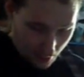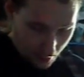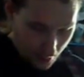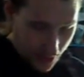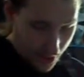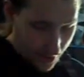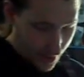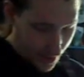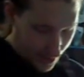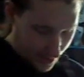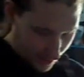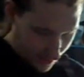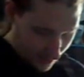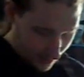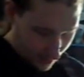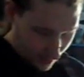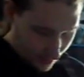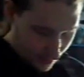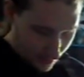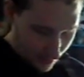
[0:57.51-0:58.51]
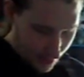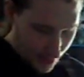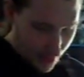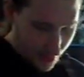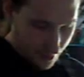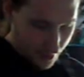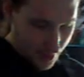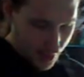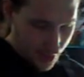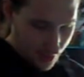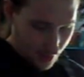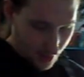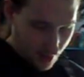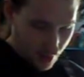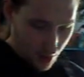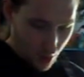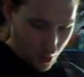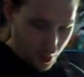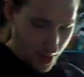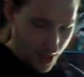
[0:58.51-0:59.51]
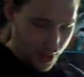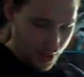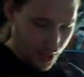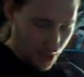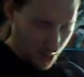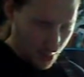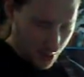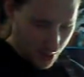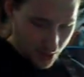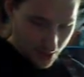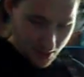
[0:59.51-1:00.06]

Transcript: But anyway, neither of these are stock pickups.